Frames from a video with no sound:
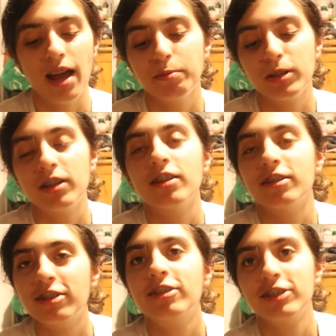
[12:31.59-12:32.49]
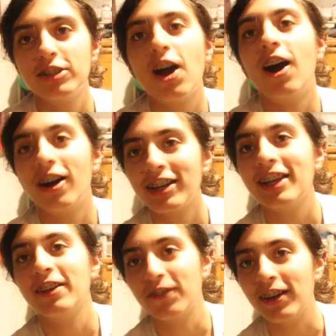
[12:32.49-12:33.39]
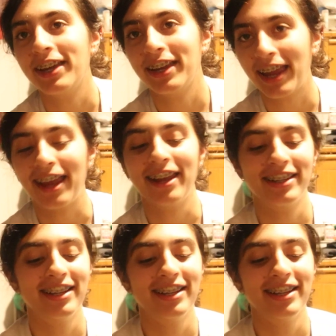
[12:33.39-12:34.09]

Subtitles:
I'm gonna talk if I can.